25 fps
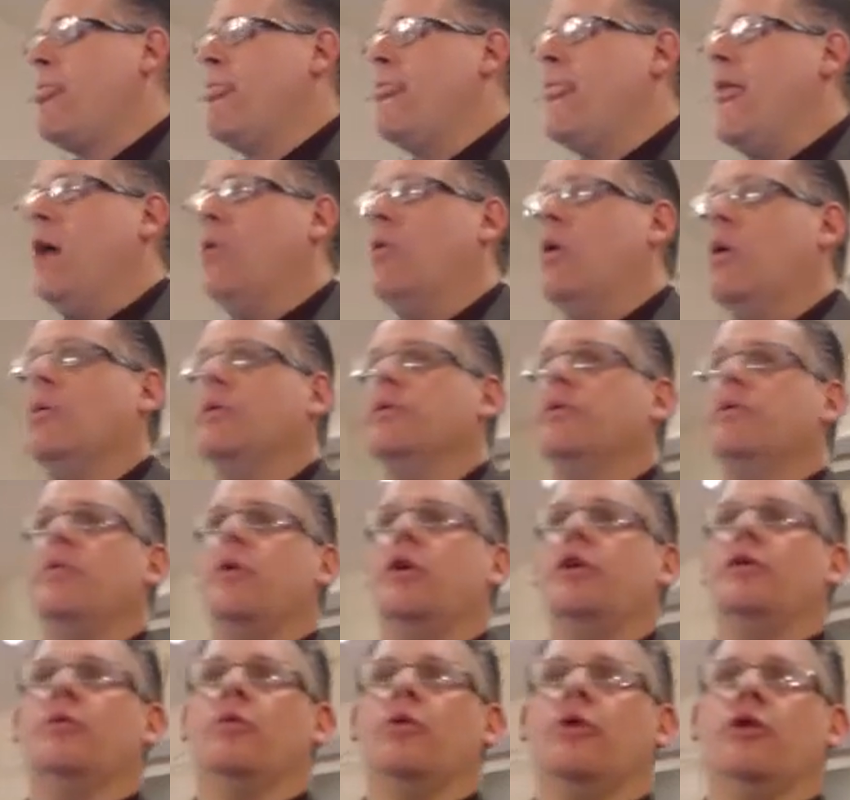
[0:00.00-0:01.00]
Now, what,
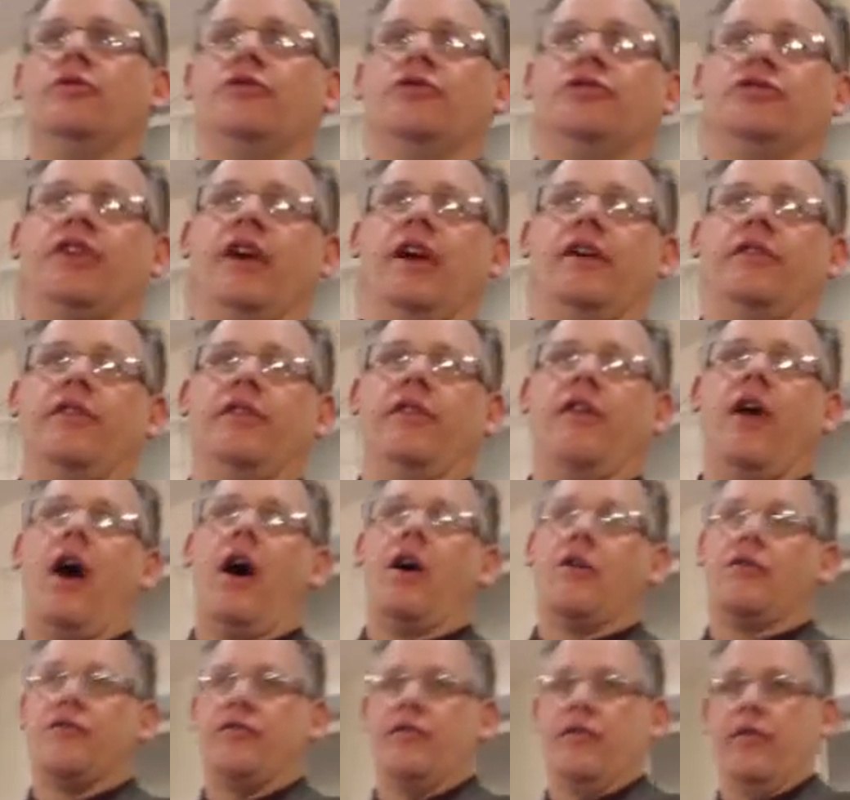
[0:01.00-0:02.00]
what in the world would you say is the
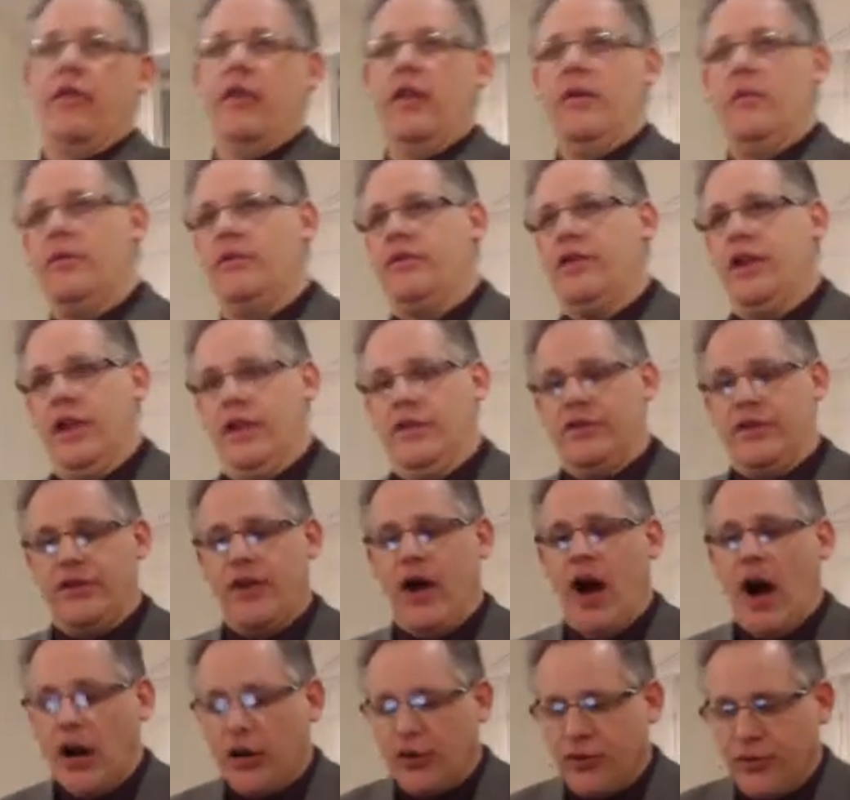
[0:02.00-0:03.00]
doctrine of the libertines? The
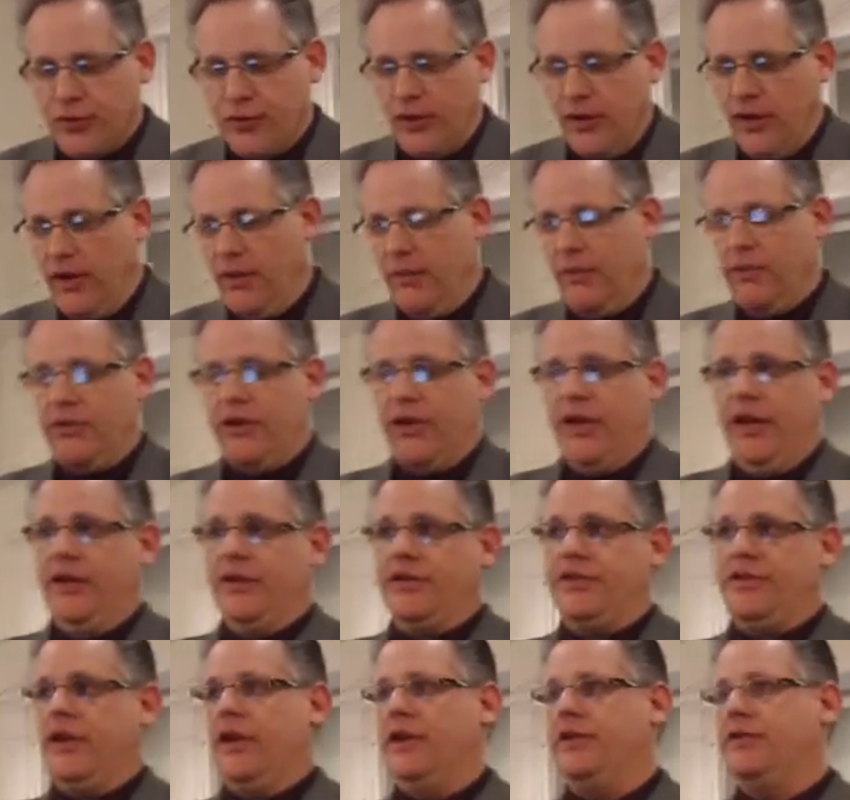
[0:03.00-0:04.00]
doctrine of the
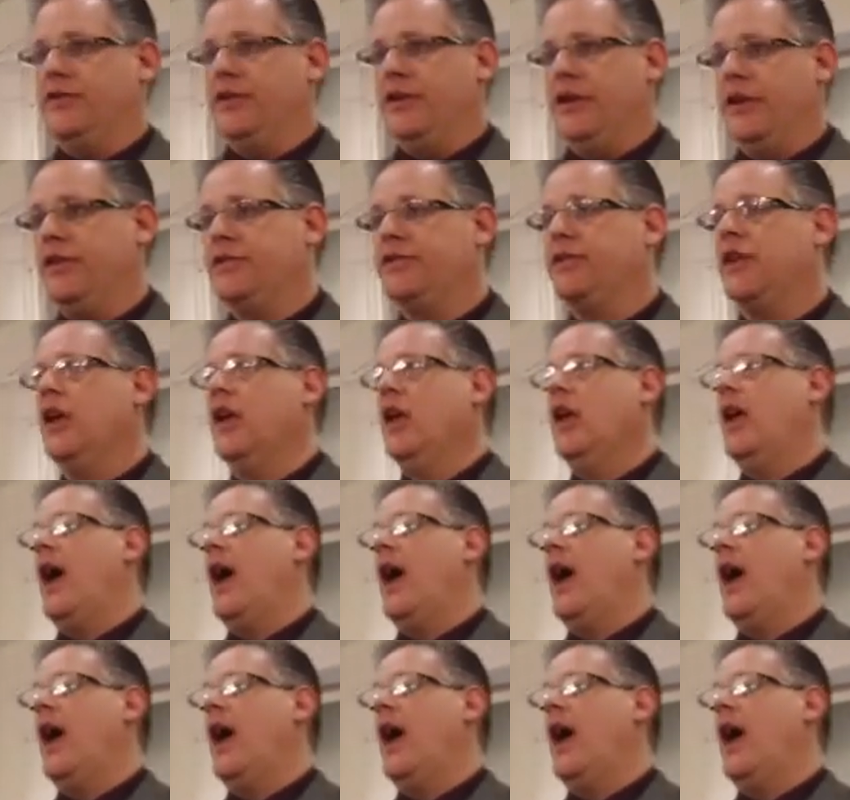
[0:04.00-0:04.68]
libertines says this